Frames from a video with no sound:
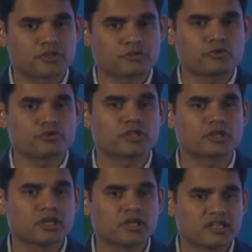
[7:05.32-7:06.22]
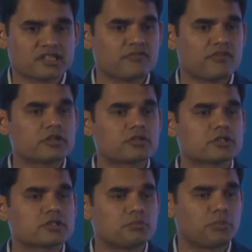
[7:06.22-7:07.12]
is using is a very
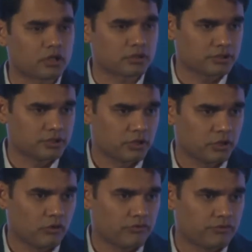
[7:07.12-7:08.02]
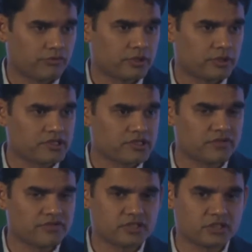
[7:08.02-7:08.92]
critical part of the
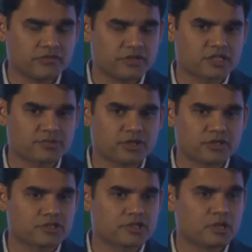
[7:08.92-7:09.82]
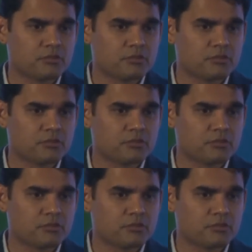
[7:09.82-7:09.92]
service delivery experience,